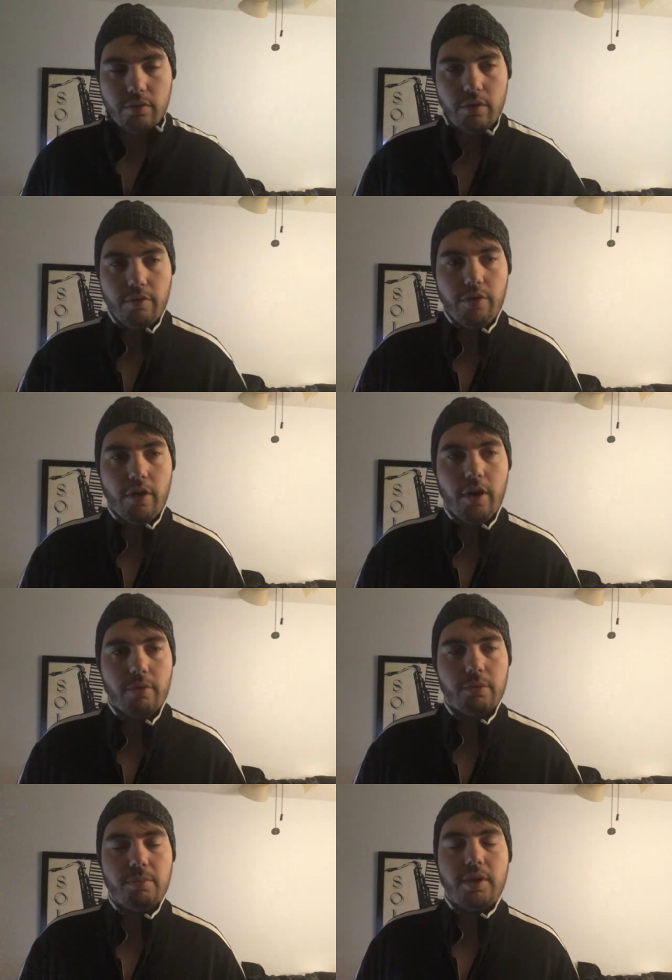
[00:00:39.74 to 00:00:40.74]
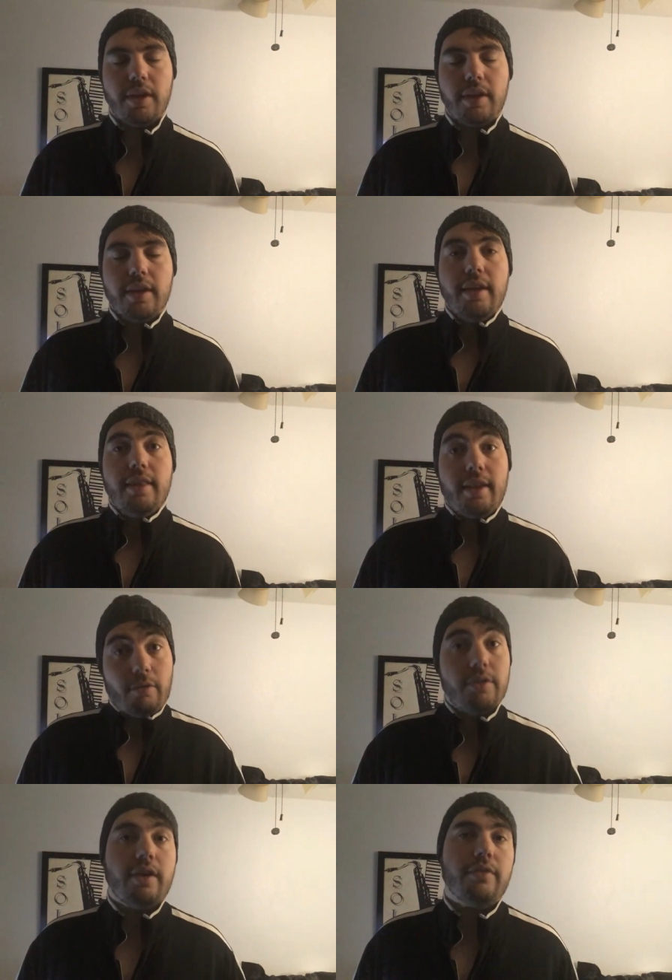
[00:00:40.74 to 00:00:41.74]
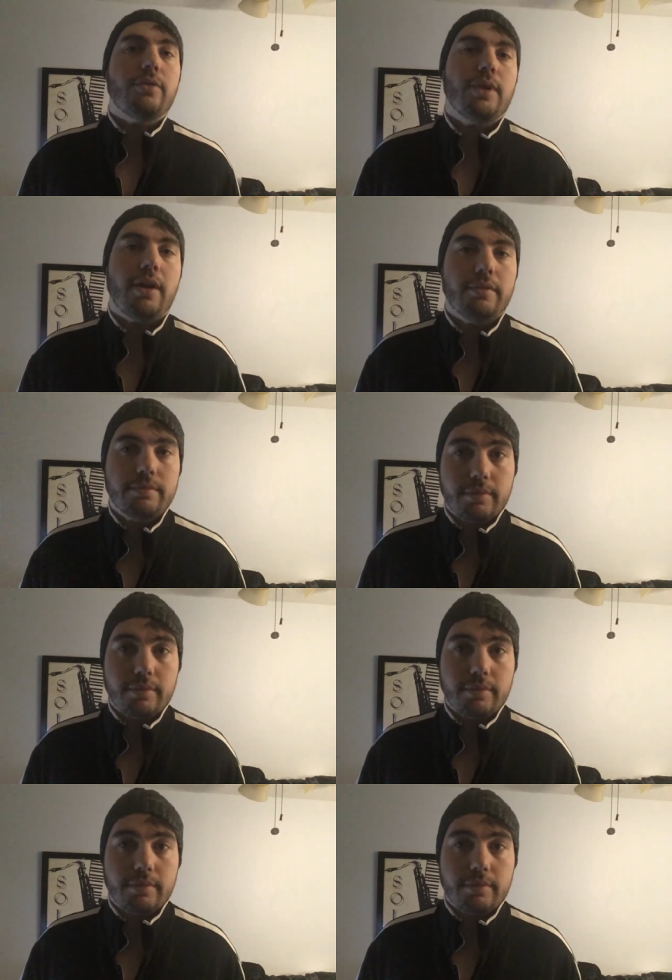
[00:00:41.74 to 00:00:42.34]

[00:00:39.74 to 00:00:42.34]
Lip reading: of thought would be like they always have to quit out.